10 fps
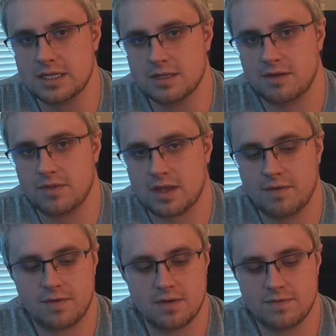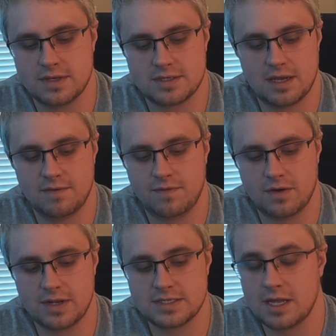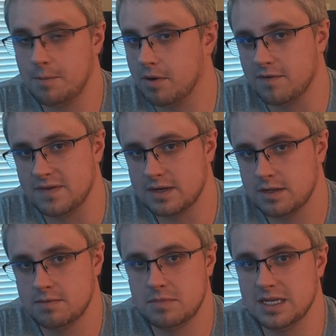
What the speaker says: love the comfort of this headphone. It's not perfect.